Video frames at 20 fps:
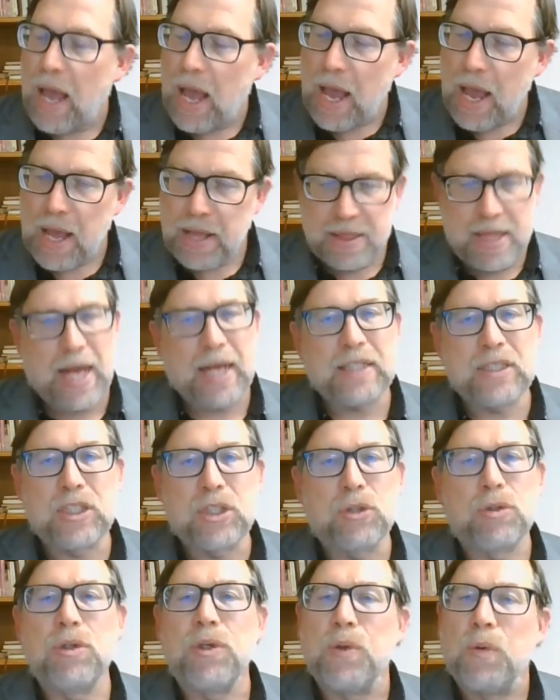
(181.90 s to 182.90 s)
And that's
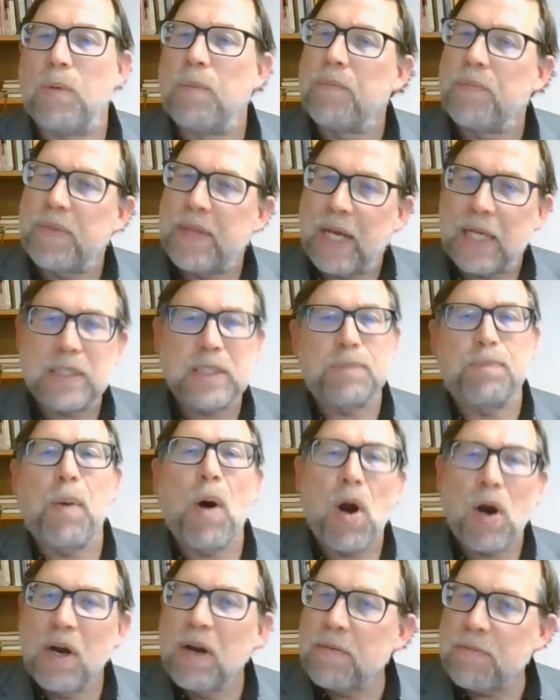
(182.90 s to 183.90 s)
true. That's
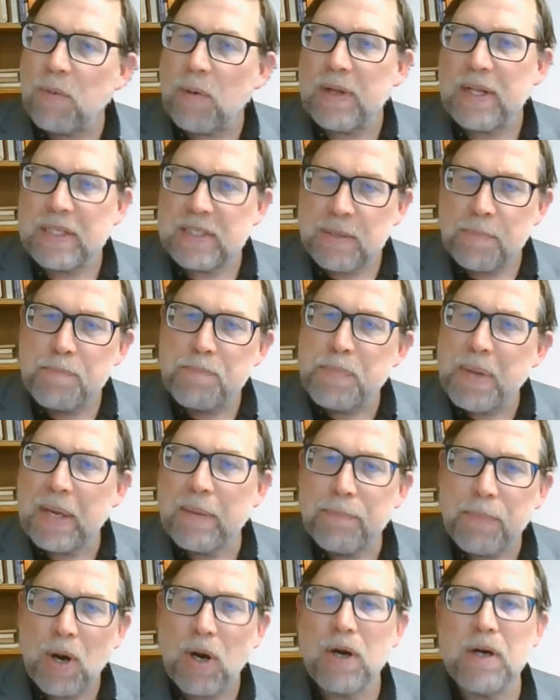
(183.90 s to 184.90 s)
it's a
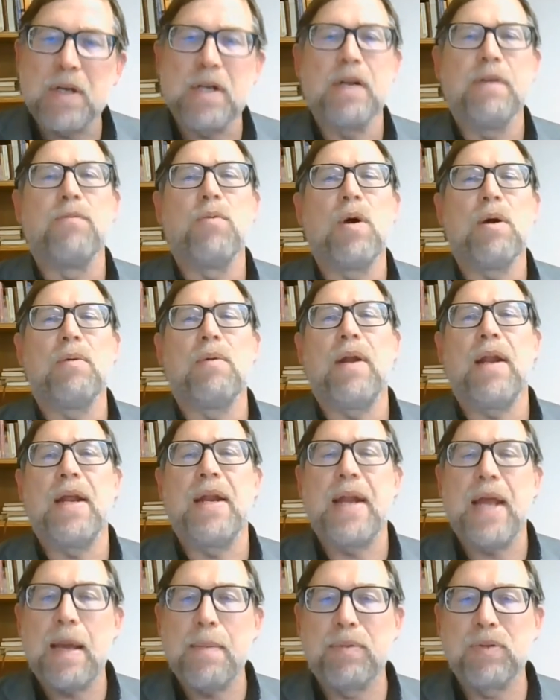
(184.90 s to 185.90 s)
big part of what
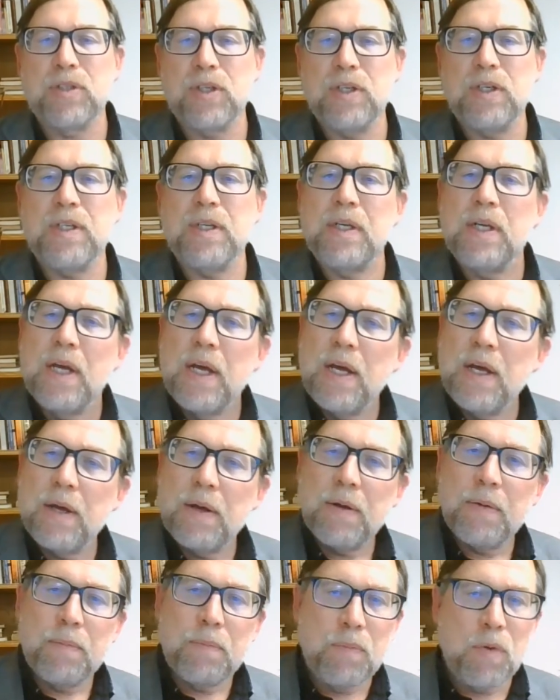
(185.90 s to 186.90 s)
enabled her to
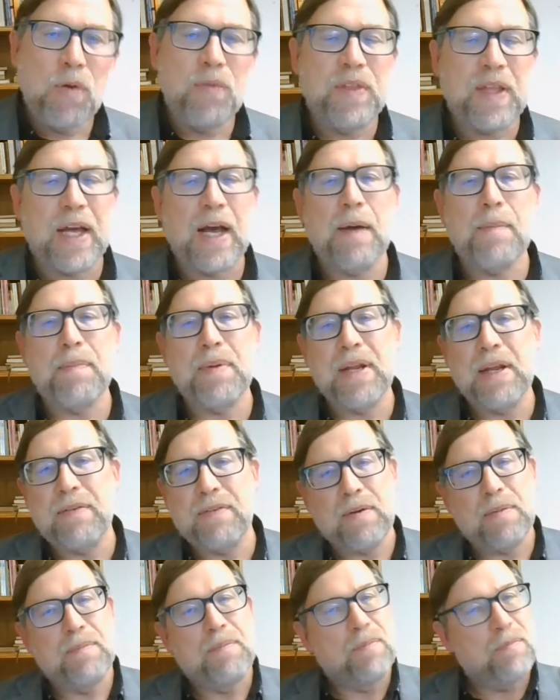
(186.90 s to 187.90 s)
move the company
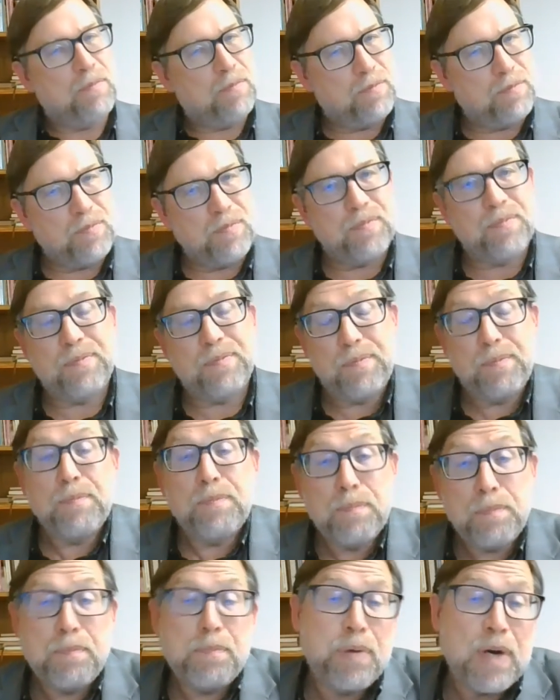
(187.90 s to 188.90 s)
from
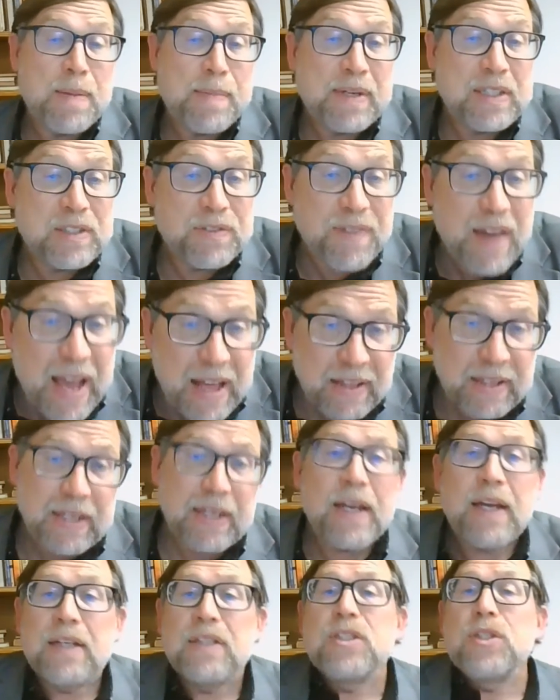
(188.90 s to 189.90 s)
pretty much failing
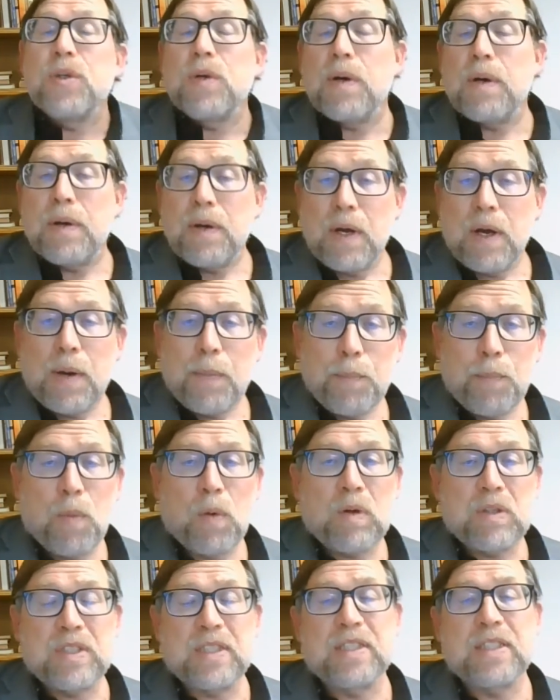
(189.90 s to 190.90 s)
into a
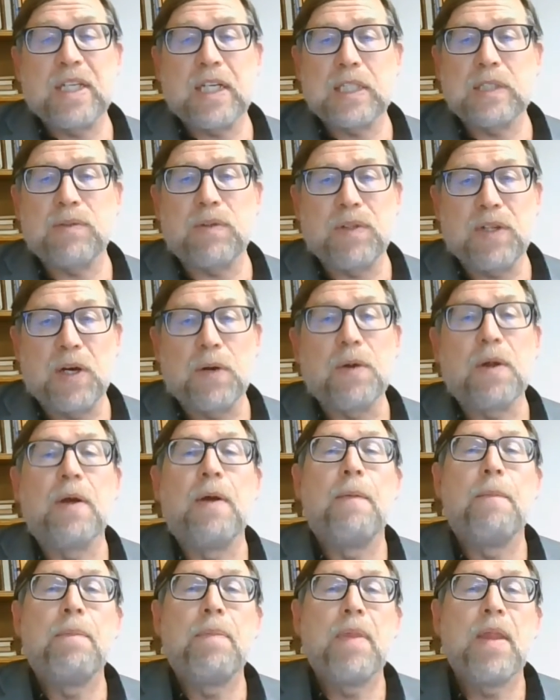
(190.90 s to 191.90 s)
more successful note.
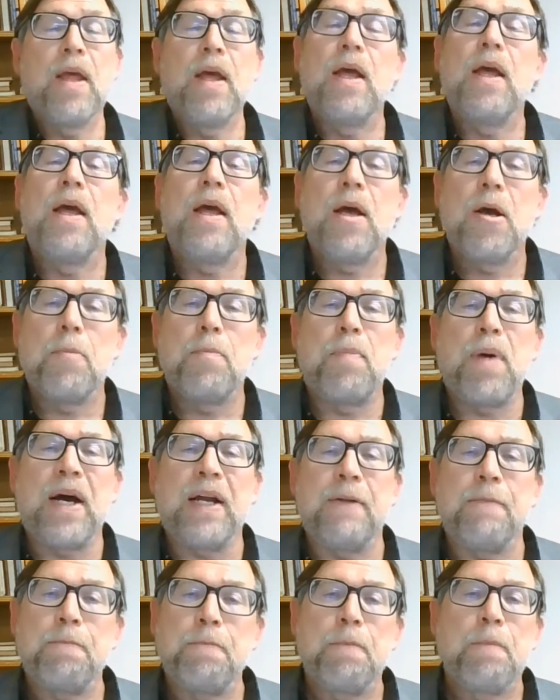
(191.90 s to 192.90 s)

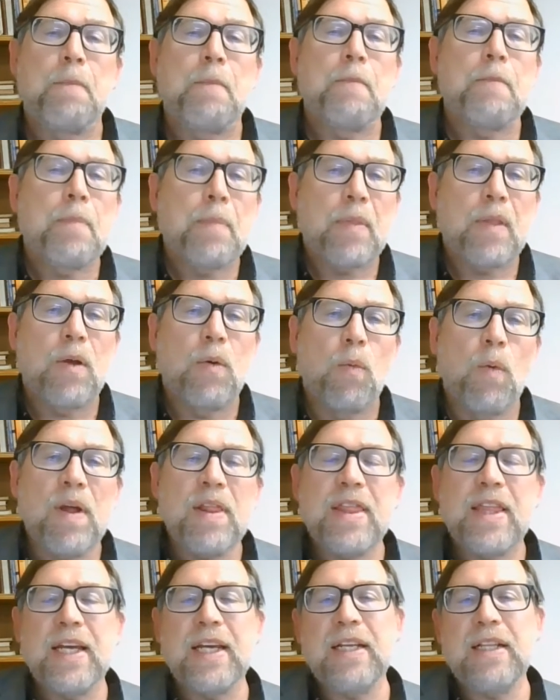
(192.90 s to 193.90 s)
But one
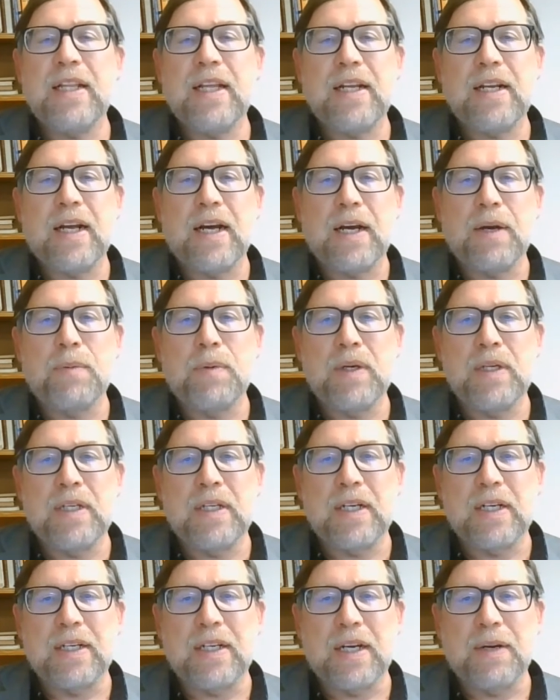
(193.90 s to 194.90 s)
thing that I would
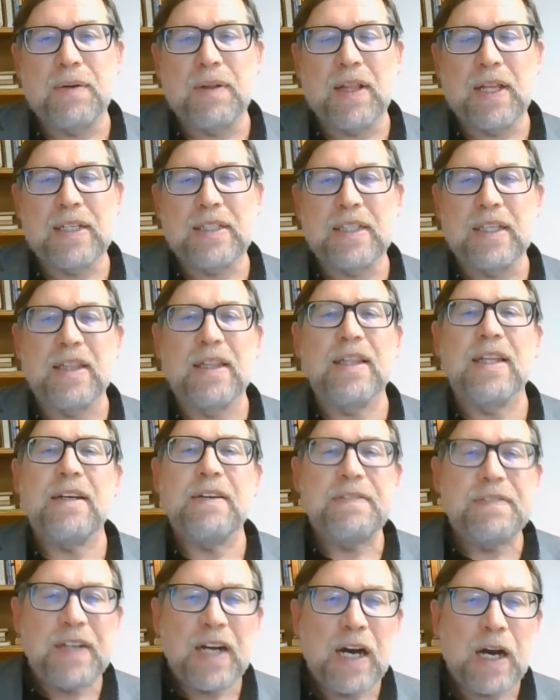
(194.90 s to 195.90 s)
like to
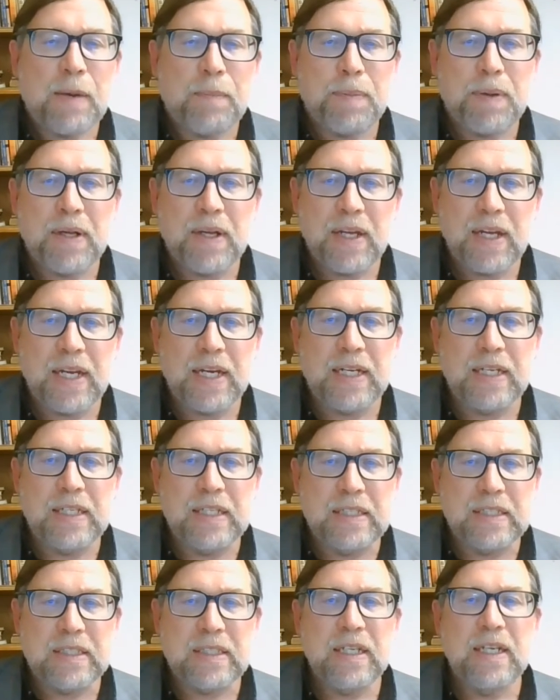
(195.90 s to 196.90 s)
lift up
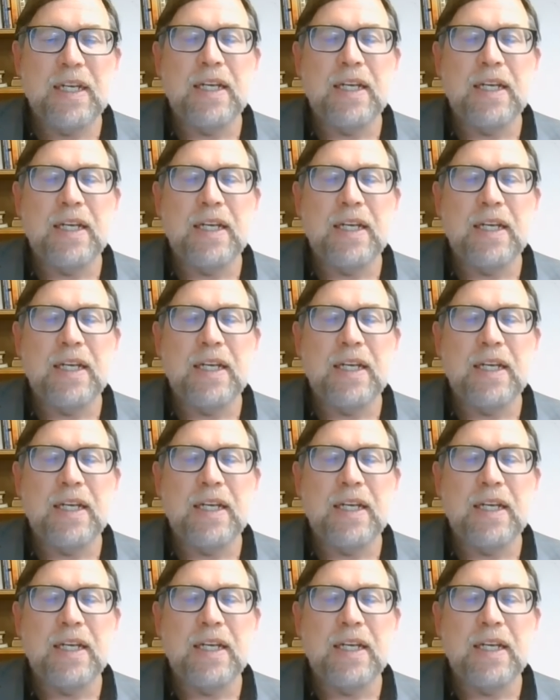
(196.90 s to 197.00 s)
is,